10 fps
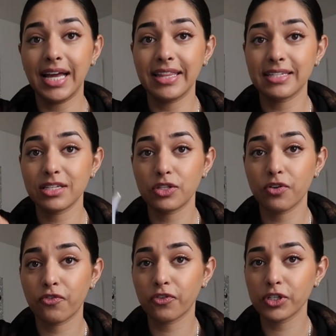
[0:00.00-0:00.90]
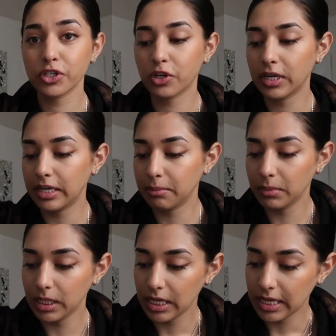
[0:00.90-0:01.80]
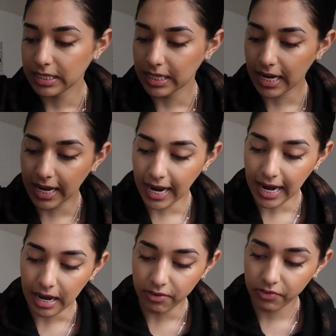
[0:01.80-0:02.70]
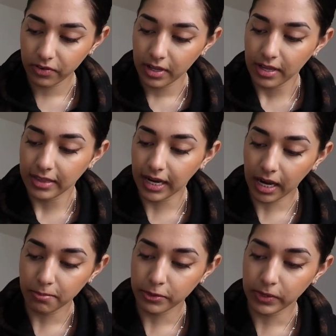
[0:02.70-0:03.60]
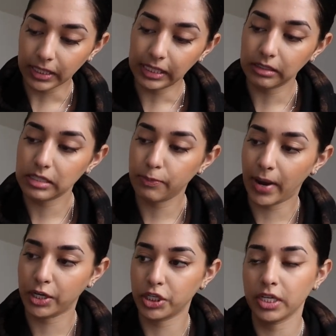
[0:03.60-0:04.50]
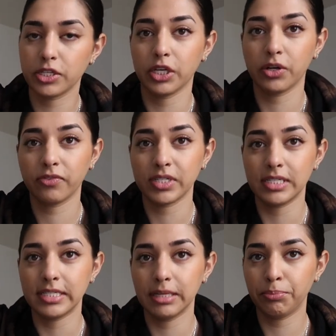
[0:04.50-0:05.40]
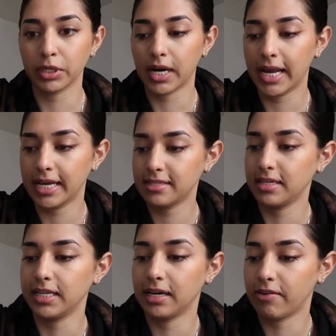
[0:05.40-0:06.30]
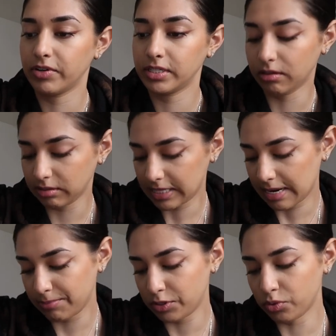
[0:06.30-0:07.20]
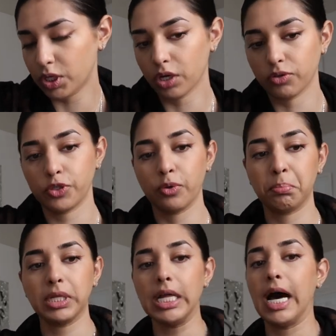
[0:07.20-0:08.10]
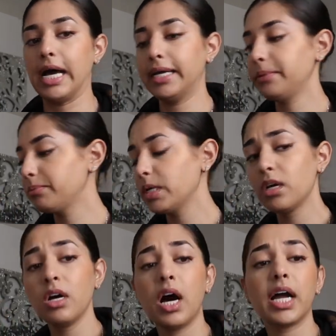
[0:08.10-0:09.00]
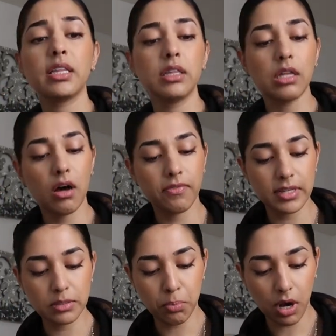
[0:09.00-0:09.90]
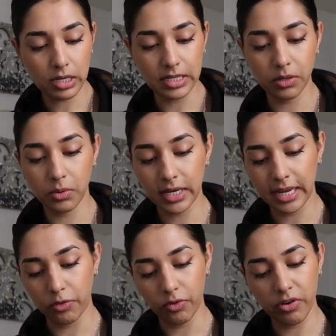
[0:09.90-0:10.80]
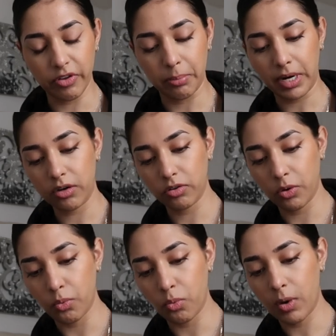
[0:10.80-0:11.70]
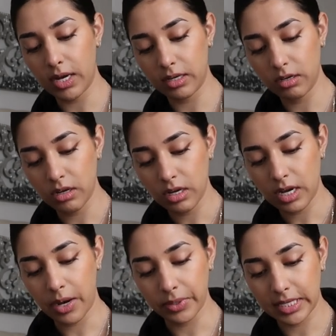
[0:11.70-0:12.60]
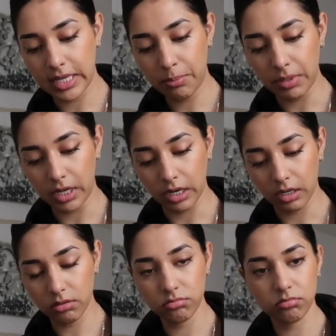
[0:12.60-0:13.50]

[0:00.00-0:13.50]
and this is the first cream that I have that comes with a little spatula so that you don't have to dip your hands in there every single time you go to apply. I love this box. I don't want to get rid of it, but I don't know what I would keep in here.